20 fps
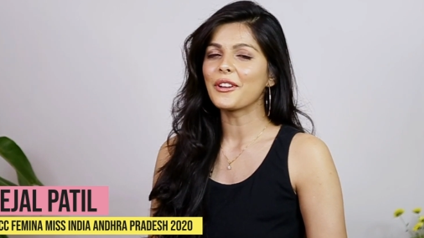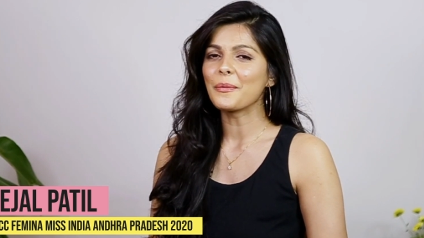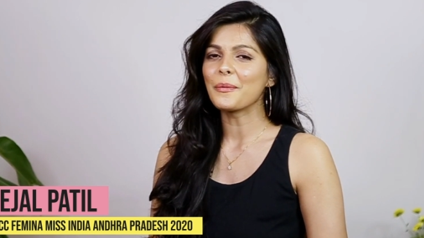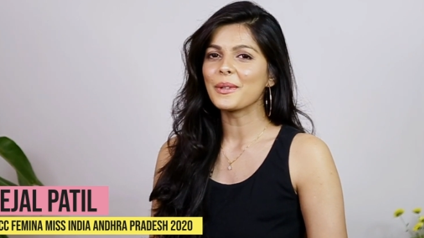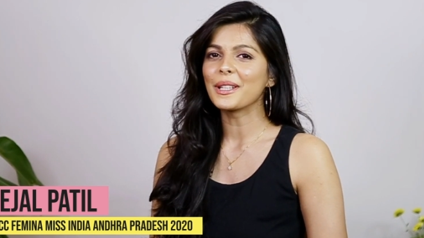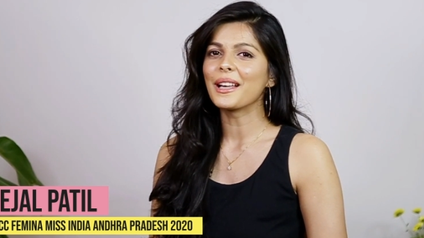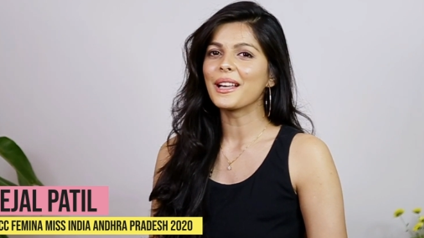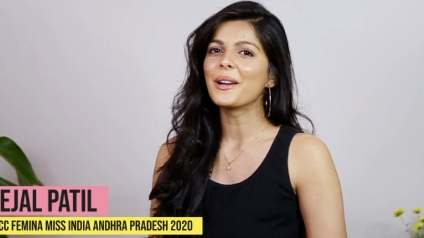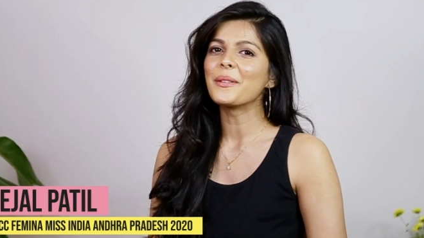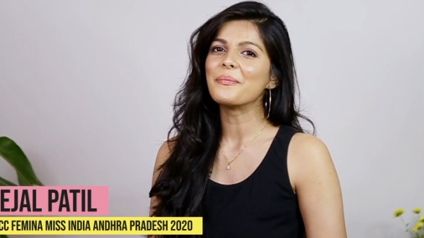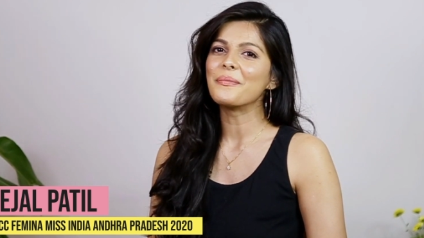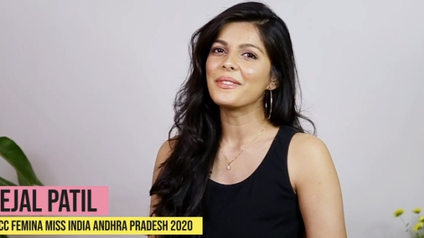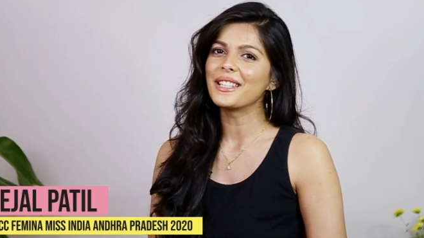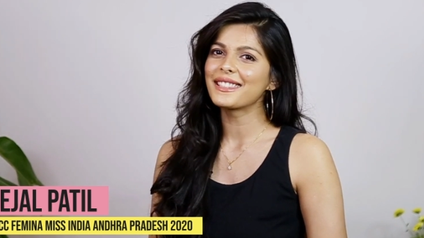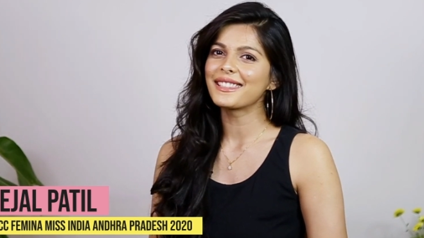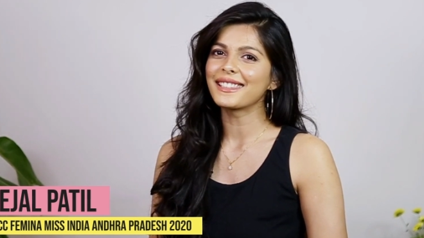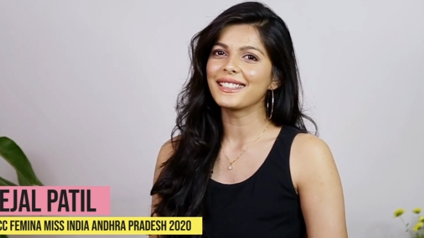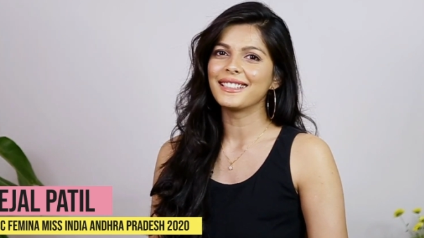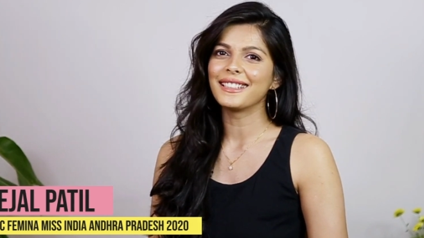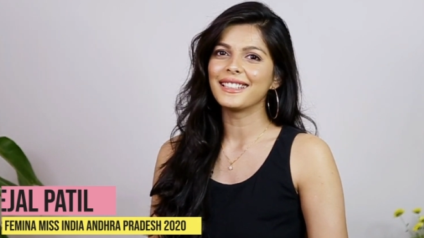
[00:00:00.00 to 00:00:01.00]
Femina
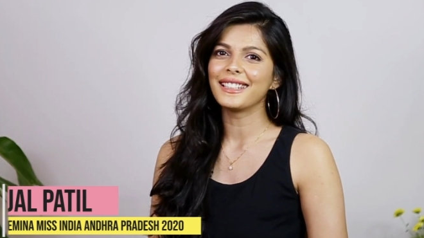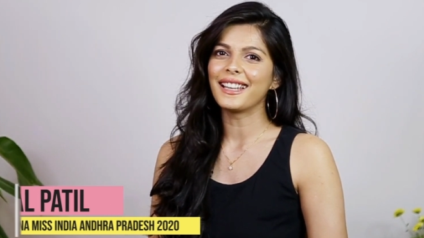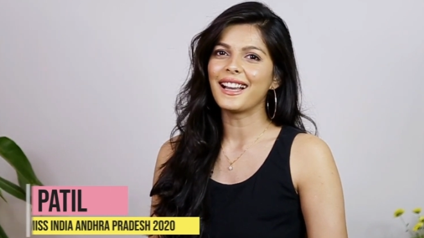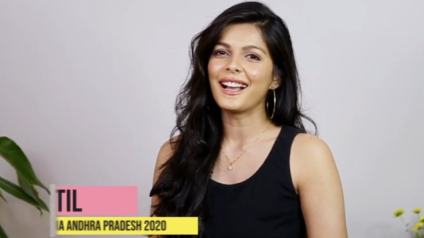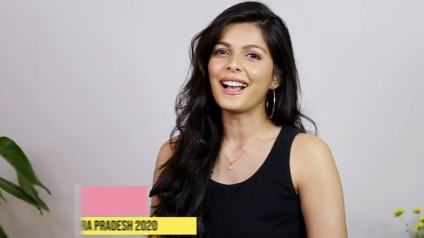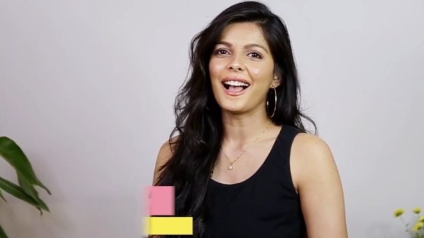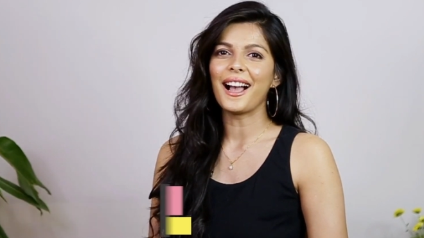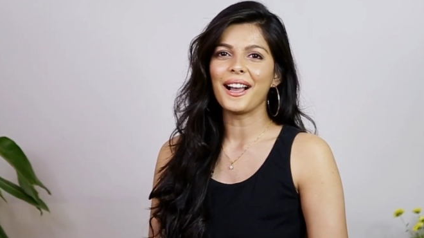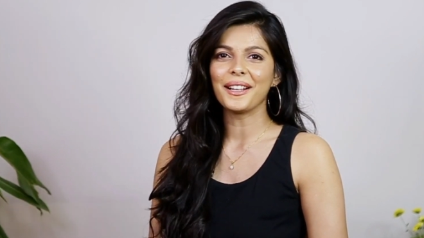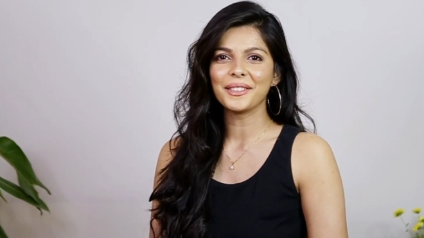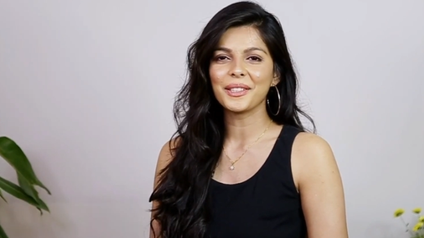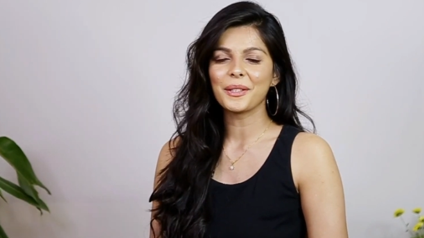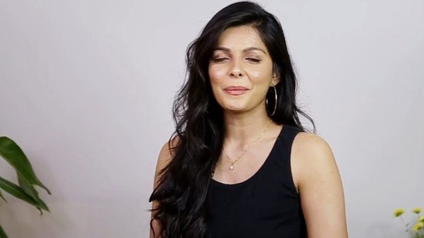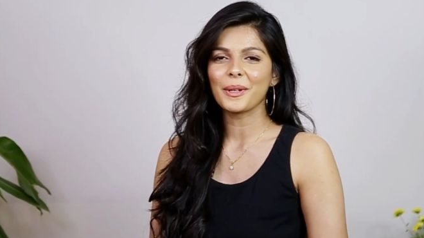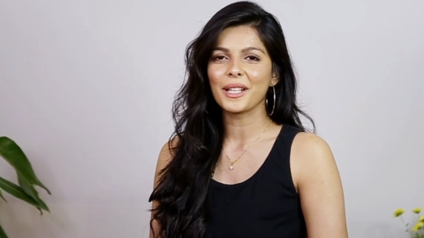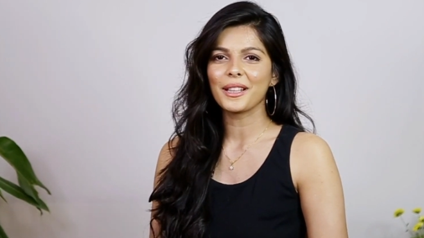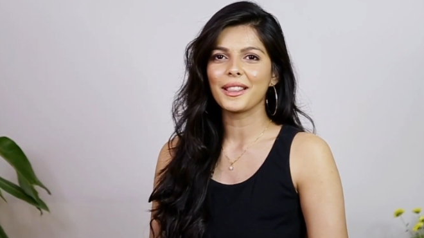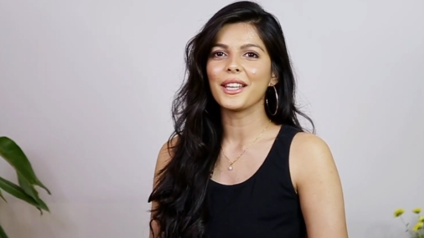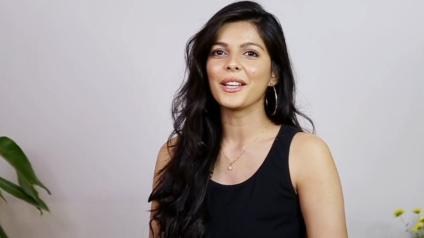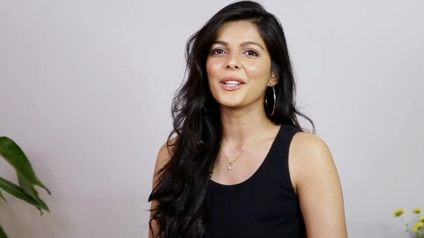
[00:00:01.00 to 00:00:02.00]
Miss India Andhra
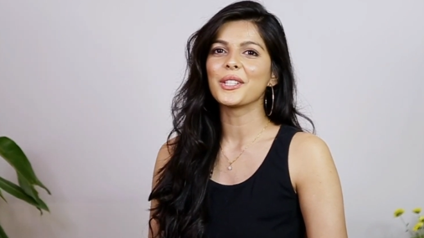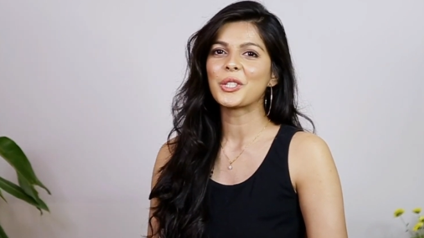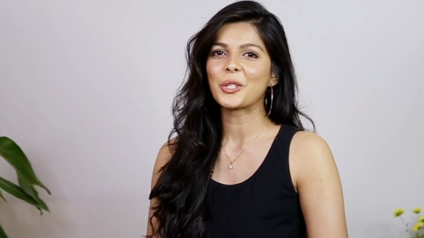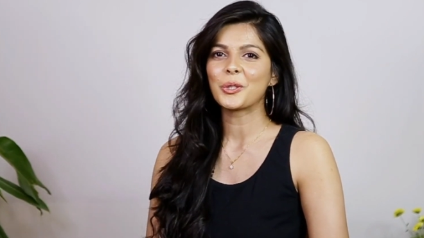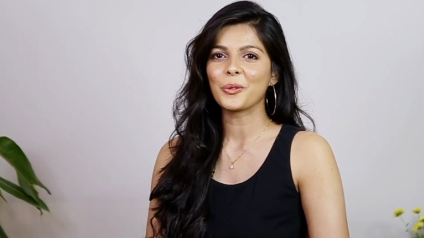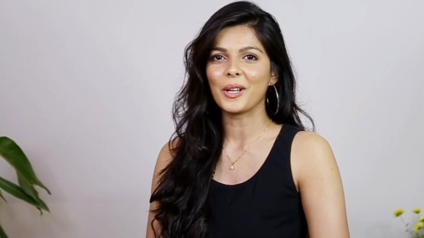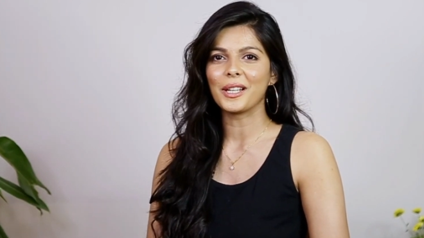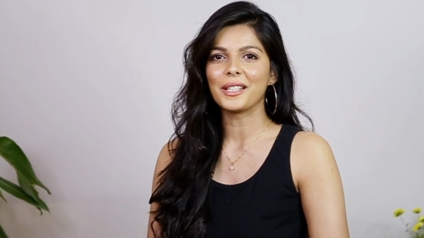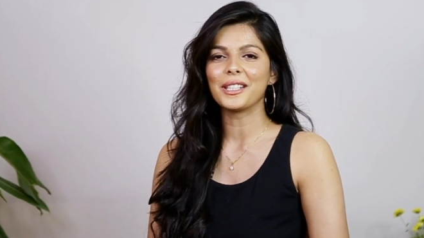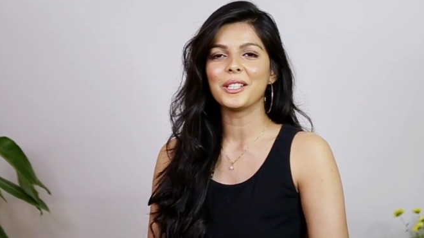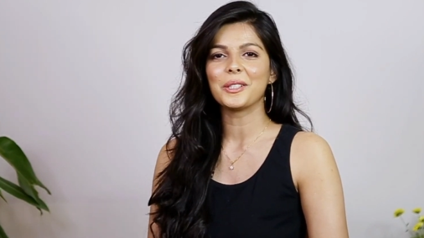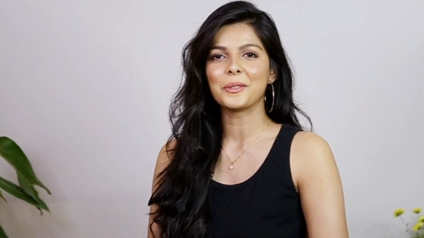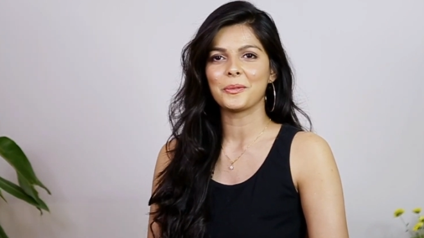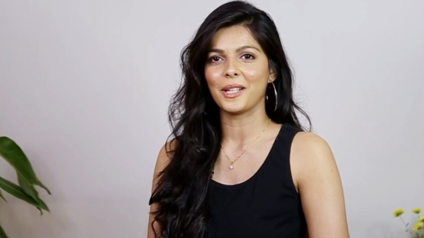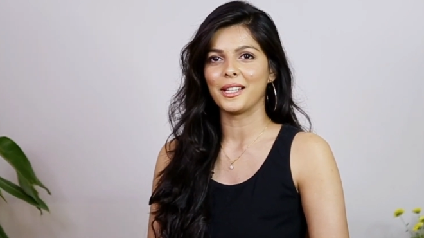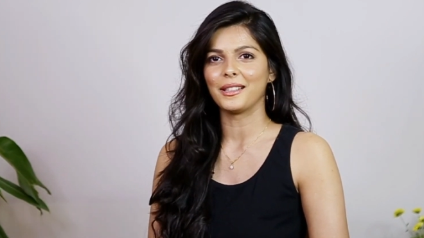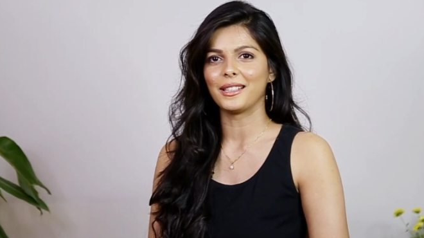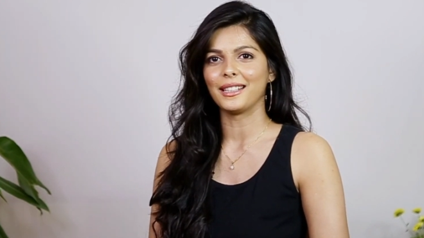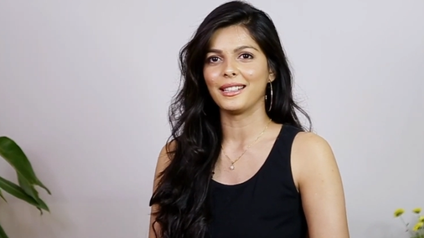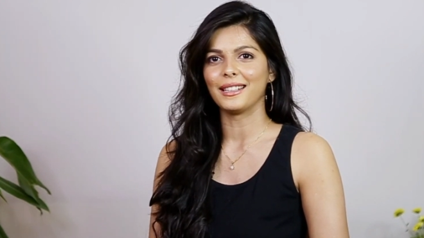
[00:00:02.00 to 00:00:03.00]
Pradesh
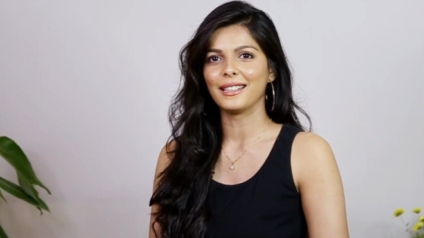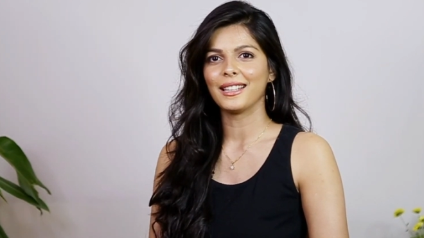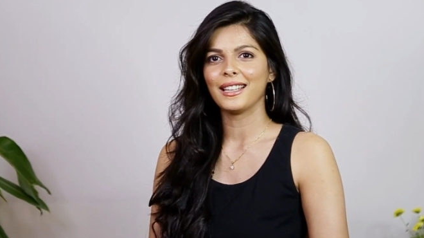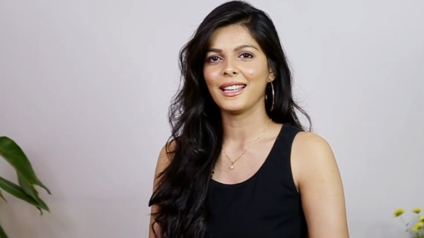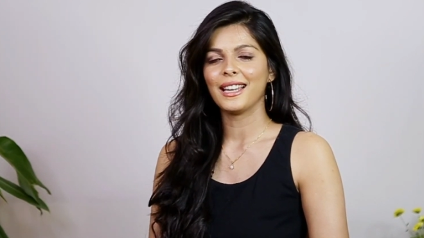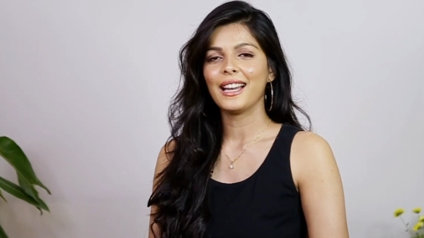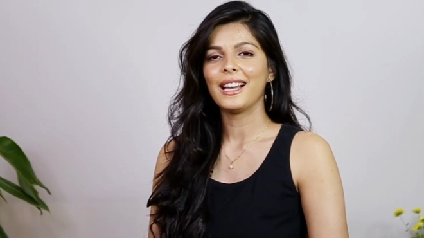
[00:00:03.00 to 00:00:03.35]
2020.